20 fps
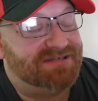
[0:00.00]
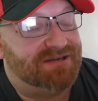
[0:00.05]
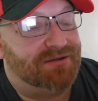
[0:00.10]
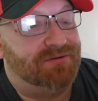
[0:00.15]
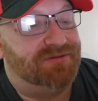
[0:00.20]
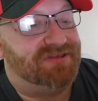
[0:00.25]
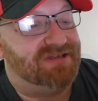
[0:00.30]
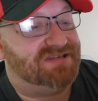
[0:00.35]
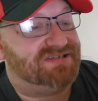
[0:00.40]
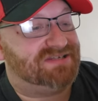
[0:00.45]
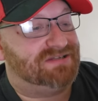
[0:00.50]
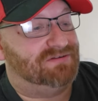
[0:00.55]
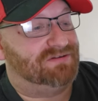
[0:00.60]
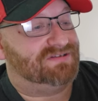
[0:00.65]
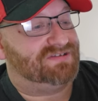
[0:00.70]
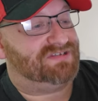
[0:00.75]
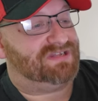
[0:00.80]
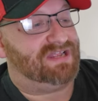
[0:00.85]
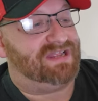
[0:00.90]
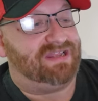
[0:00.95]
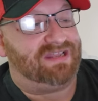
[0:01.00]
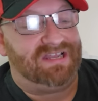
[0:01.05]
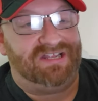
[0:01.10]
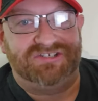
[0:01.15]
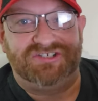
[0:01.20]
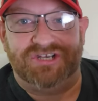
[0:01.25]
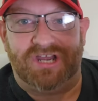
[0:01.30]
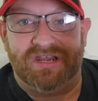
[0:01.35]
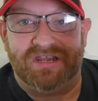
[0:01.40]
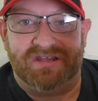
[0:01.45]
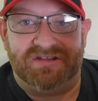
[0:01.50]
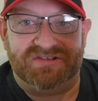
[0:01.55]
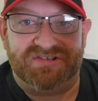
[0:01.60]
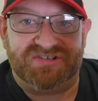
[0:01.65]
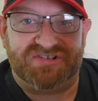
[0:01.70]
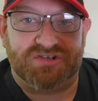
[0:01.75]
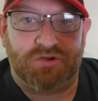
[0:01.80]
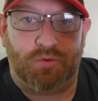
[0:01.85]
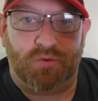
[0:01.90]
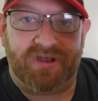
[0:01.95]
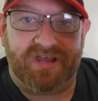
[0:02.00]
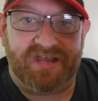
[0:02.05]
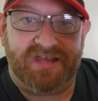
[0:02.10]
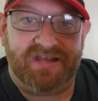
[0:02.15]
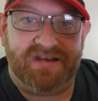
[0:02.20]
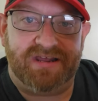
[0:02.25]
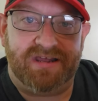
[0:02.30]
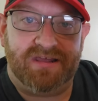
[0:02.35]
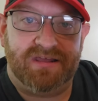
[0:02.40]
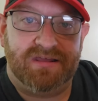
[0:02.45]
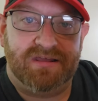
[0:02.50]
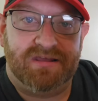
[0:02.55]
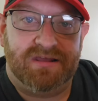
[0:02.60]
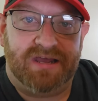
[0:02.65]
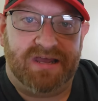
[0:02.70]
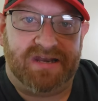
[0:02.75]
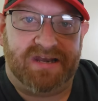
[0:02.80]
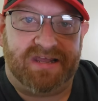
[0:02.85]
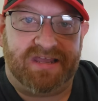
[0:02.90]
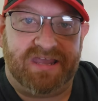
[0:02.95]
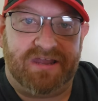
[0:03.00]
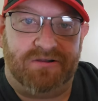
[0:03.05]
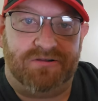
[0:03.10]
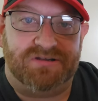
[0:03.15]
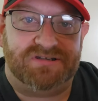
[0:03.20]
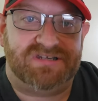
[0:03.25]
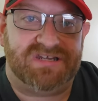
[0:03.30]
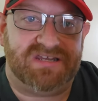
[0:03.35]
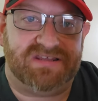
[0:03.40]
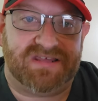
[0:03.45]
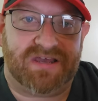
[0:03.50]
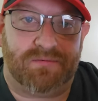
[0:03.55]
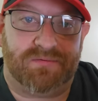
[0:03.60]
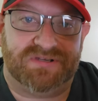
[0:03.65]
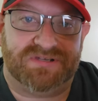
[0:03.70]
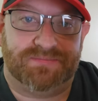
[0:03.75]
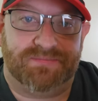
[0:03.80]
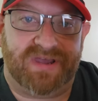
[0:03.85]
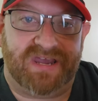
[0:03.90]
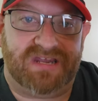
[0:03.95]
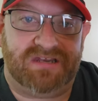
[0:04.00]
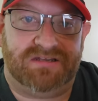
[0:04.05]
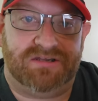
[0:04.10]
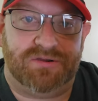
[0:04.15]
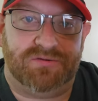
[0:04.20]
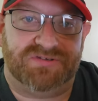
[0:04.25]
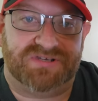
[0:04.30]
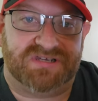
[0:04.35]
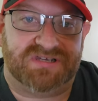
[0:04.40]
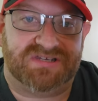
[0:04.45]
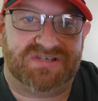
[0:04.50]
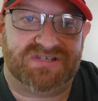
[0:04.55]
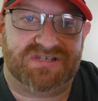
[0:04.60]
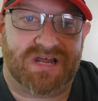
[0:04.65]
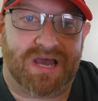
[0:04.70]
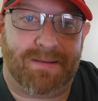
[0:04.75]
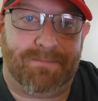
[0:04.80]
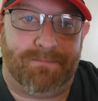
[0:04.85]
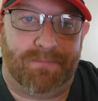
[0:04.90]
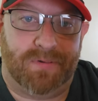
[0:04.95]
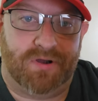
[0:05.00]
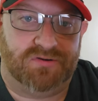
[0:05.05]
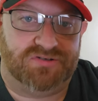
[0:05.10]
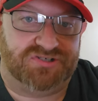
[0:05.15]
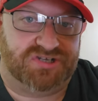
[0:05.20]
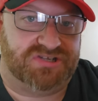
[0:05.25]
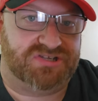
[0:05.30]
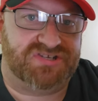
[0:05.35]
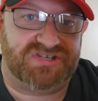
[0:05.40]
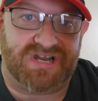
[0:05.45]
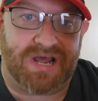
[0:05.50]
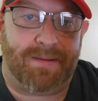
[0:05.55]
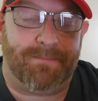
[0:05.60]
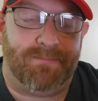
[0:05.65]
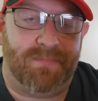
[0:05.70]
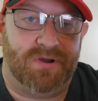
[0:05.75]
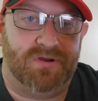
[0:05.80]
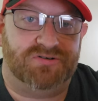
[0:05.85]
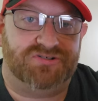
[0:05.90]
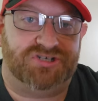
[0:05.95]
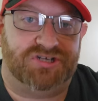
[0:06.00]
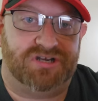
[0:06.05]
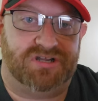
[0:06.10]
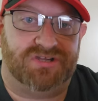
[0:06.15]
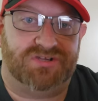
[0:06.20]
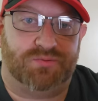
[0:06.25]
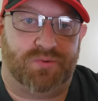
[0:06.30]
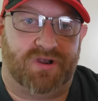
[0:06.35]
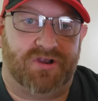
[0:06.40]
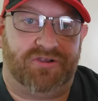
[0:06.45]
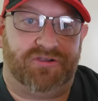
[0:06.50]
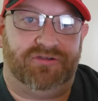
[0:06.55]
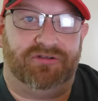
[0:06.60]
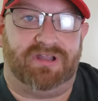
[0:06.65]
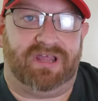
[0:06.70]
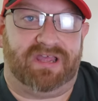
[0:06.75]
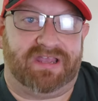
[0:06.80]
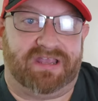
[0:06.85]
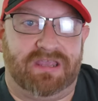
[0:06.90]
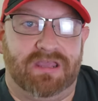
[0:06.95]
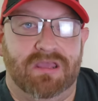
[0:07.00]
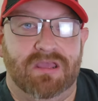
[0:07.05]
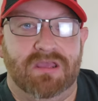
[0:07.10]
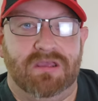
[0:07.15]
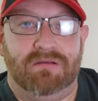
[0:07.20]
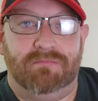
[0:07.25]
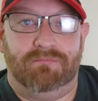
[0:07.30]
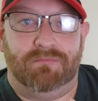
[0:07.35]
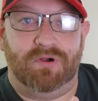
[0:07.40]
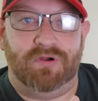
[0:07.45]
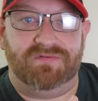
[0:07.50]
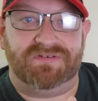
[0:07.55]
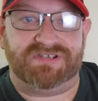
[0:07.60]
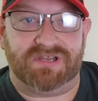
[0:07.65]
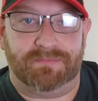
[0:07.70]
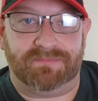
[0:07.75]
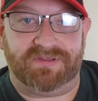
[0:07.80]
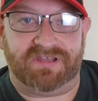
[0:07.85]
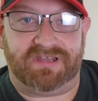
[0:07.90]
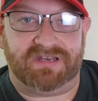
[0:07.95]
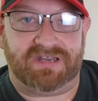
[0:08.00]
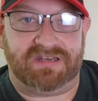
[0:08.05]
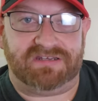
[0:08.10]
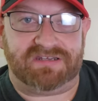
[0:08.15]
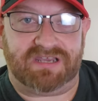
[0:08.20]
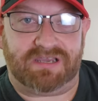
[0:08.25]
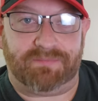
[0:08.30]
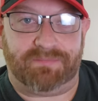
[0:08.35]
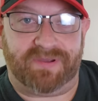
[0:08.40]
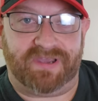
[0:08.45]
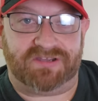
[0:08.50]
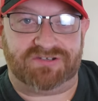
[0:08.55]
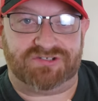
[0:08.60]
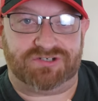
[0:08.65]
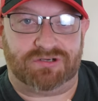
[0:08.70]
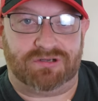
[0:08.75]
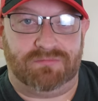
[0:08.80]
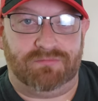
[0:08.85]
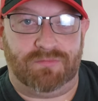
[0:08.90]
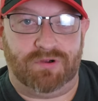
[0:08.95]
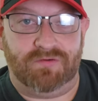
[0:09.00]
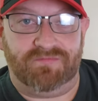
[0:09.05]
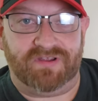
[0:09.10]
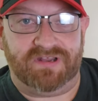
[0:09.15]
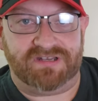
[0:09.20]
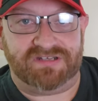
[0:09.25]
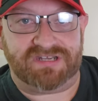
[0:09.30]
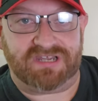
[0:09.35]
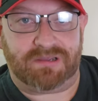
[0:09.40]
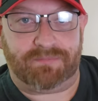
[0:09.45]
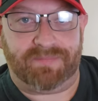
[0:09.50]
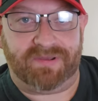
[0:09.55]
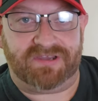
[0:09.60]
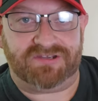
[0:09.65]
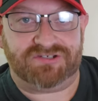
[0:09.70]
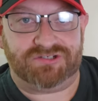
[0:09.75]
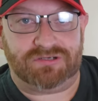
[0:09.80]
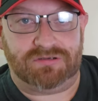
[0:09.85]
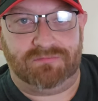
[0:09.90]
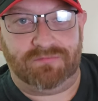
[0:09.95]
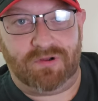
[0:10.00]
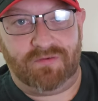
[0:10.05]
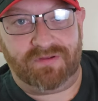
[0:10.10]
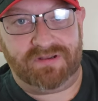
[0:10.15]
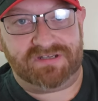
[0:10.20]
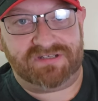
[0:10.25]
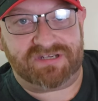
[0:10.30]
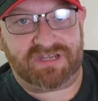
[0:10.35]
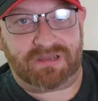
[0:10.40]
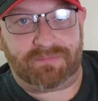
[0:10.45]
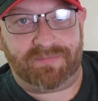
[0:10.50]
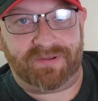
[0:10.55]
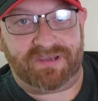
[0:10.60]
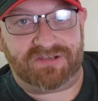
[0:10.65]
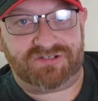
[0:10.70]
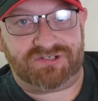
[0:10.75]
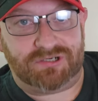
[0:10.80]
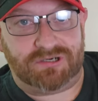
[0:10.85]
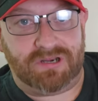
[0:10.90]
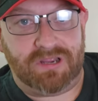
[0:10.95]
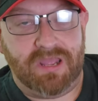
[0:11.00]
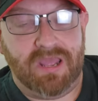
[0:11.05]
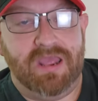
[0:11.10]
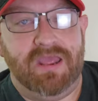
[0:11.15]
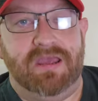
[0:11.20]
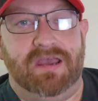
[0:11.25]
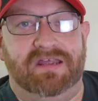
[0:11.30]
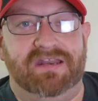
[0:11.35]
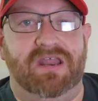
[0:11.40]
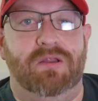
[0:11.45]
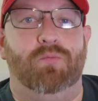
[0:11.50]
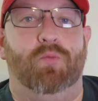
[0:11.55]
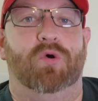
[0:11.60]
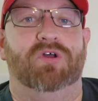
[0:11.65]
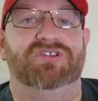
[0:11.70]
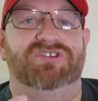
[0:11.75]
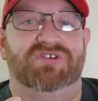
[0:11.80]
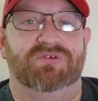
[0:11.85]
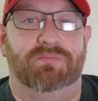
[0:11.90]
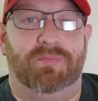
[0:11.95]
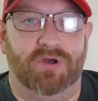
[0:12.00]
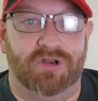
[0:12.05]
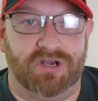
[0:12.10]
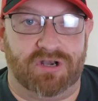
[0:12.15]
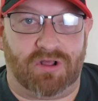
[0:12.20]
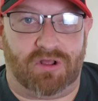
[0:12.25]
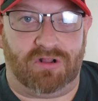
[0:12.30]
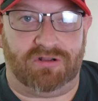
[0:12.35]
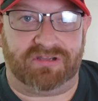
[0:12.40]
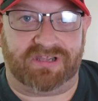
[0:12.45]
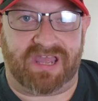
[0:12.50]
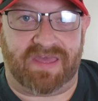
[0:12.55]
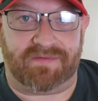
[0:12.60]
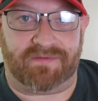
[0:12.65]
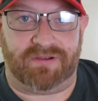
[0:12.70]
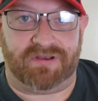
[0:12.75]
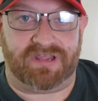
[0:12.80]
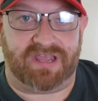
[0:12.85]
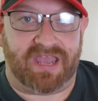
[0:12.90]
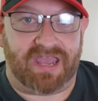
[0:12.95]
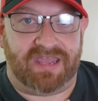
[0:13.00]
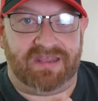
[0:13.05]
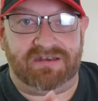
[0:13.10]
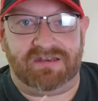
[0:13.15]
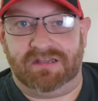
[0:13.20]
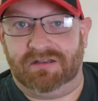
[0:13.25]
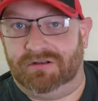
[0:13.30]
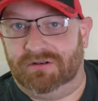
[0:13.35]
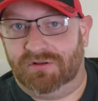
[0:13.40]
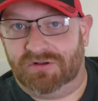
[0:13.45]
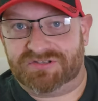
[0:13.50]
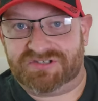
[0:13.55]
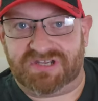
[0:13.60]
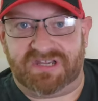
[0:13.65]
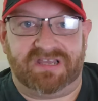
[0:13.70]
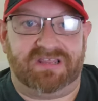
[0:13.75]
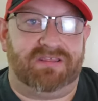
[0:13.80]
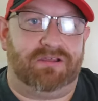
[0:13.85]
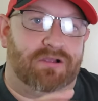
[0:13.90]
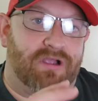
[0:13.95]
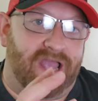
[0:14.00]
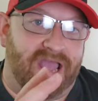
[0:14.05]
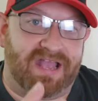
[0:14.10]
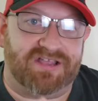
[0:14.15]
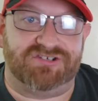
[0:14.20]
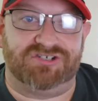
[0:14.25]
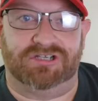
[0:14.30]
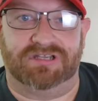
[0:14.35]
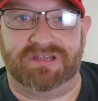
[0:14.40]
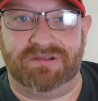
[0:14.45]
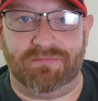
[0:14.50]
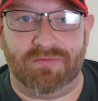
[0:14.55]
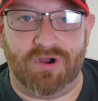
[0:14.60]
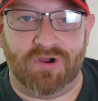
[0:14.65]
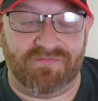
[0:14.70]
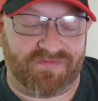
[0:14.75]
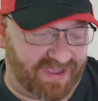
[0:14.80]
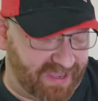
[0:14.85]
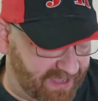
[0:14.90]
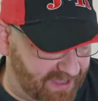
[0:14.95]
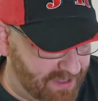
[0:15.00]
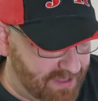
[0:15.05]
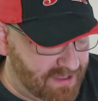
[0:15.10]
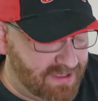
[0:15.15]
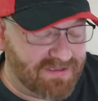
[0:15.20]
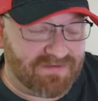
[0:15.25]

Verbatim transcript: So this looks like a giant squid, and I guarantee that was made using stop-motion. Stop-motion is where you, like, move something and then take a picture and move it and take a picture and move it and take a picture, and then once you put it all together in the end, it looks like they're actually moving.